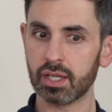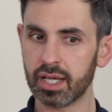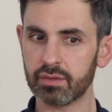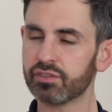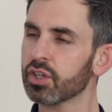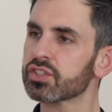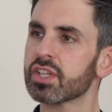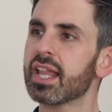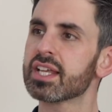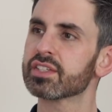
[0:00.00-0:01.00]
it feels
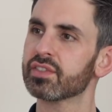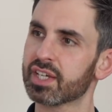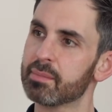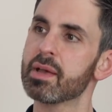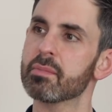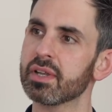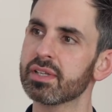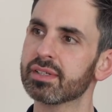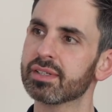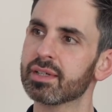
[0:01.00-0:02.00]
less of a commitment.
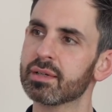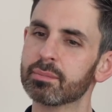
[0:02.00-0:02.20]
Yeah.